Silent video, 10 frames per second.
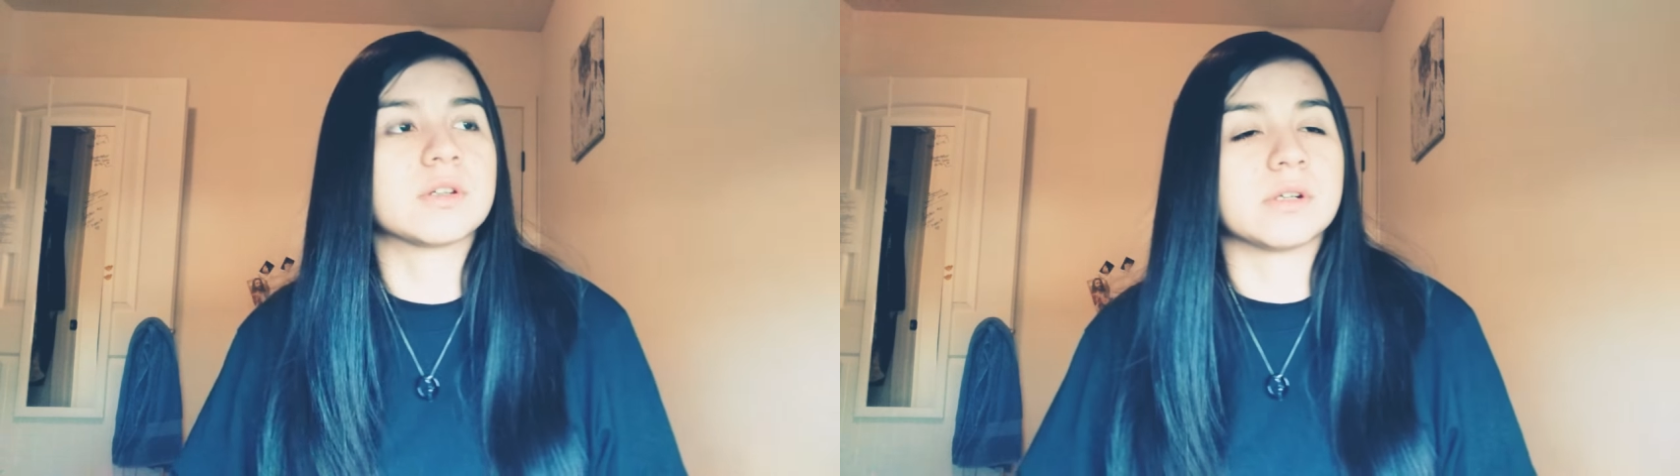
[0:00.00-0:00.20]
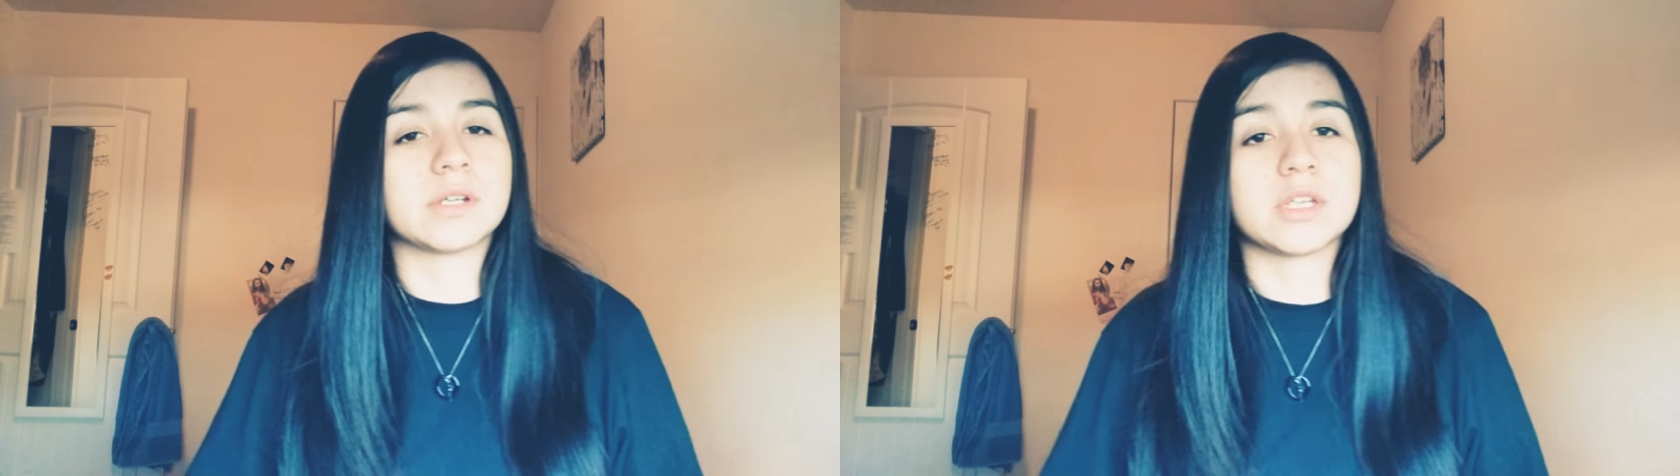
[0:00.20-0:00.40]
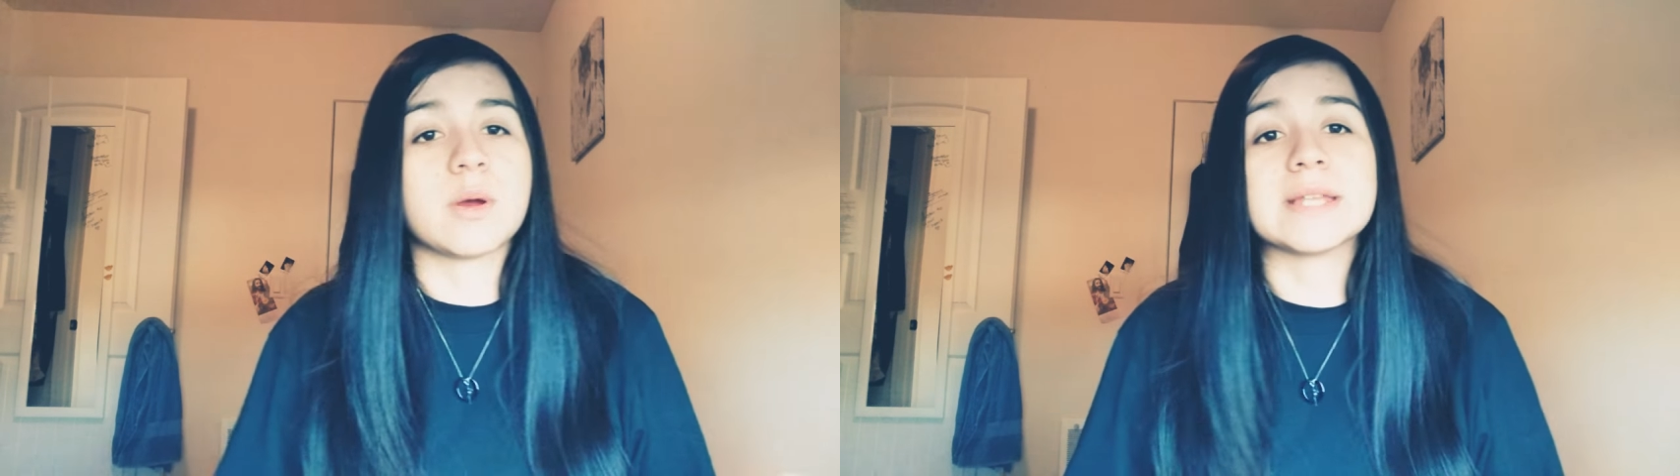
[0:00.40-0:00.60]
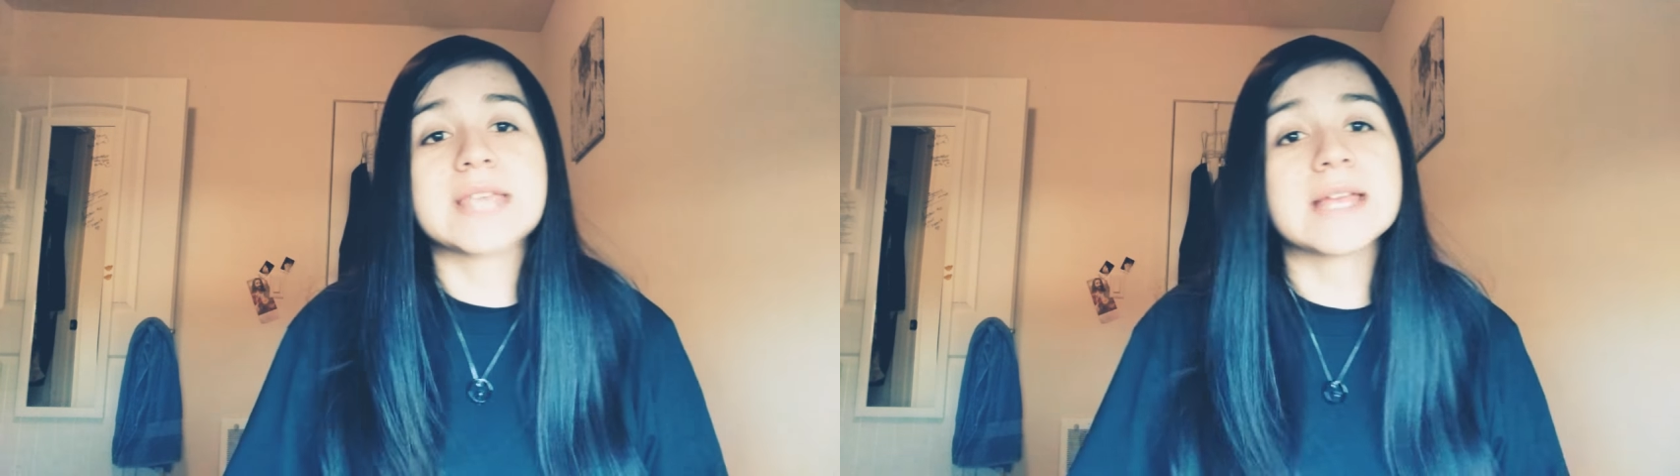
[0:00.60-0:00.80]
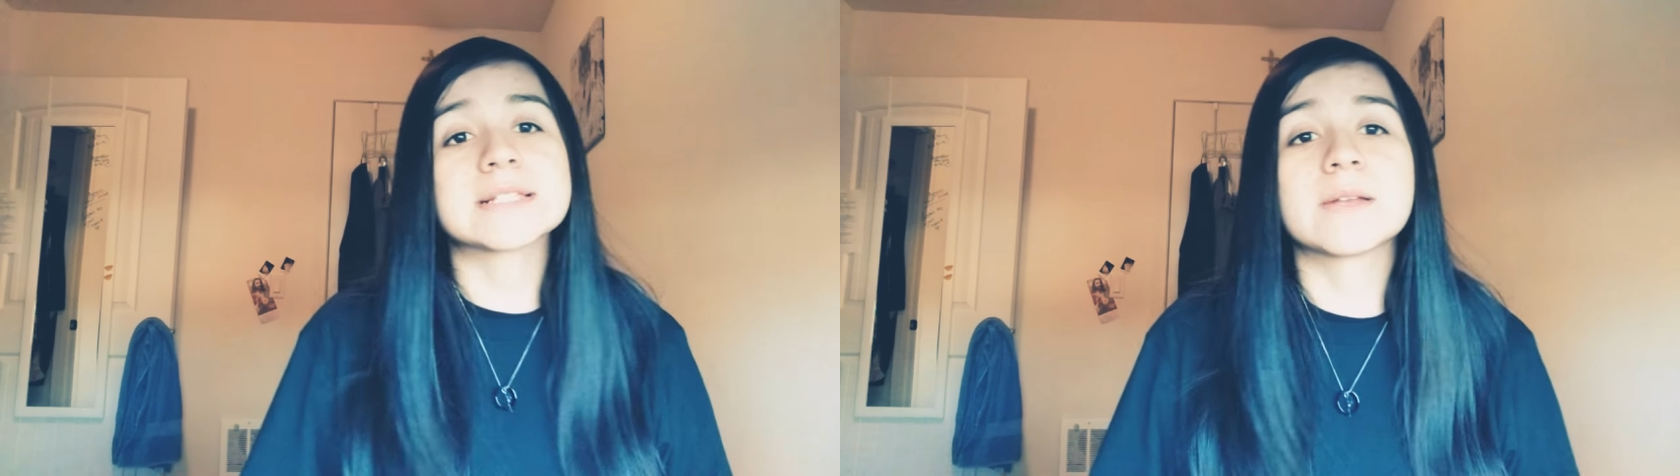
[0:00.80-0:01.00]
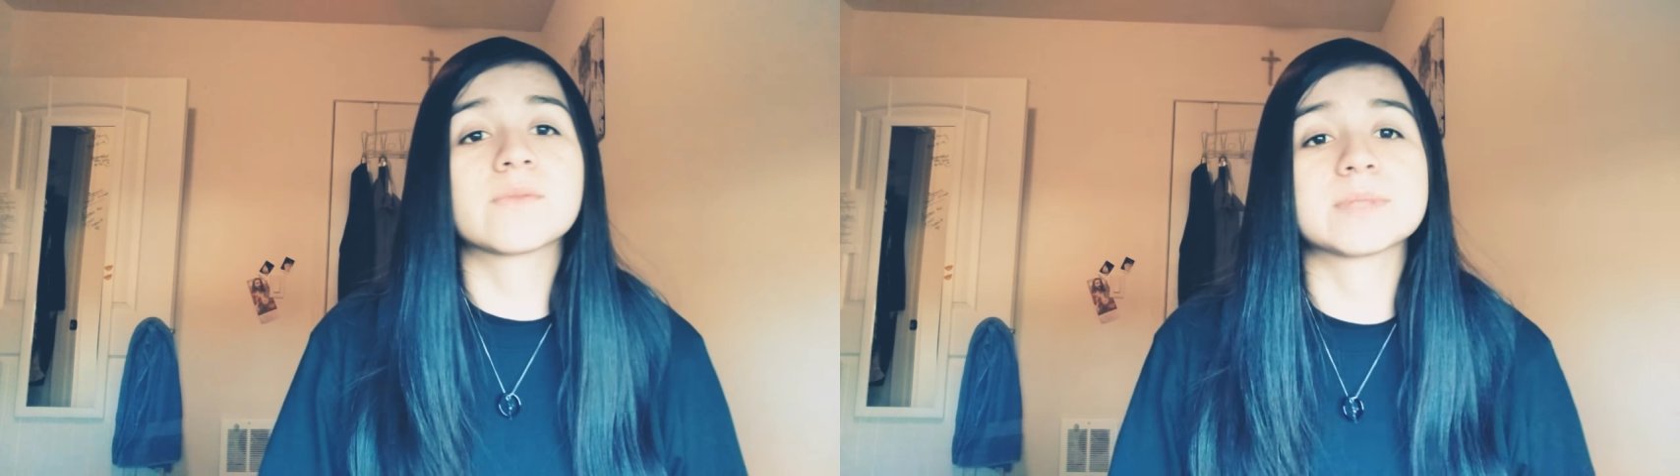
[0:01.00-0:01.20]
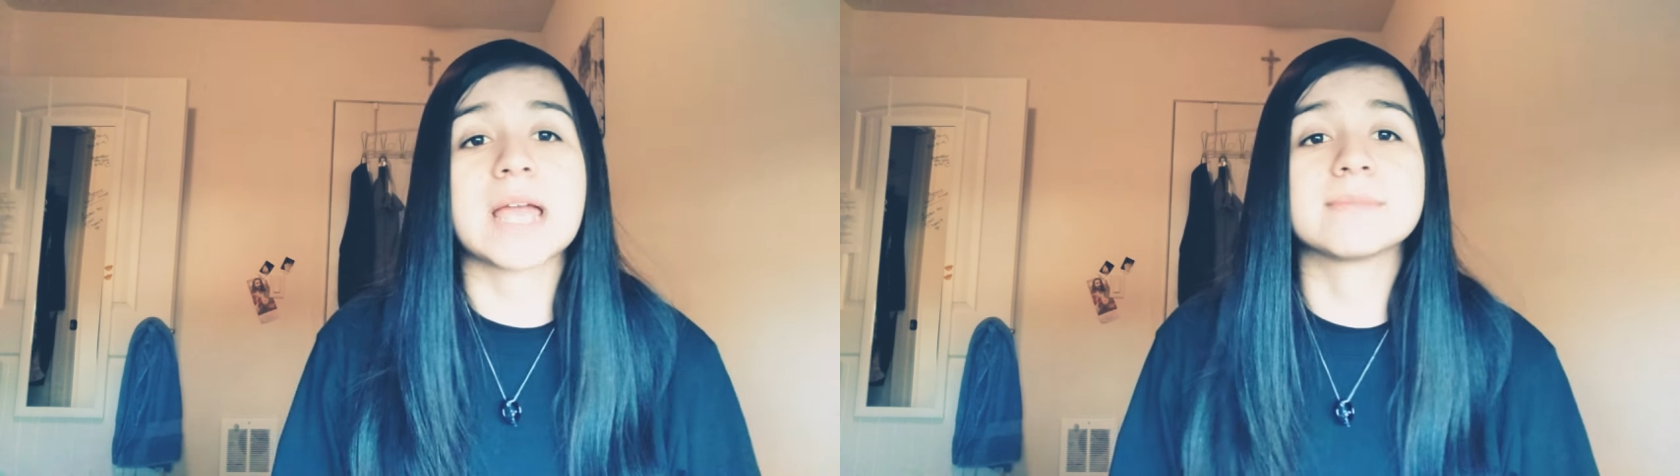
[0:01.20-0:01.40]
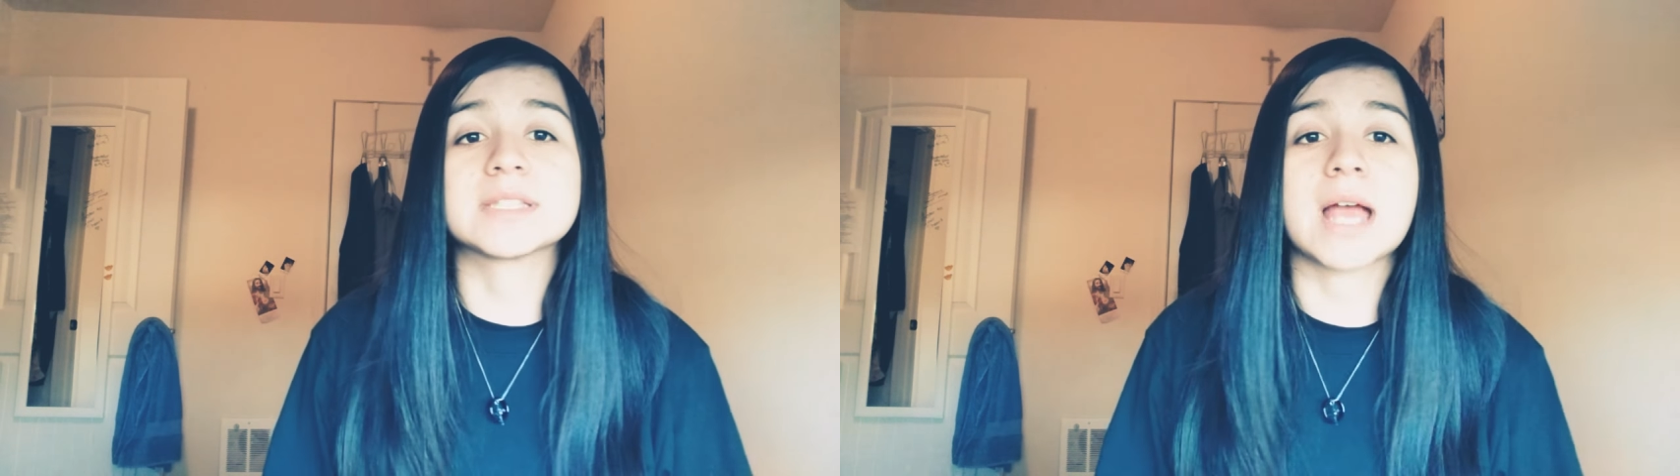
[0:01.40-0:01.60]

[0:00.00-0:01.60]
or, you know, I text them from time to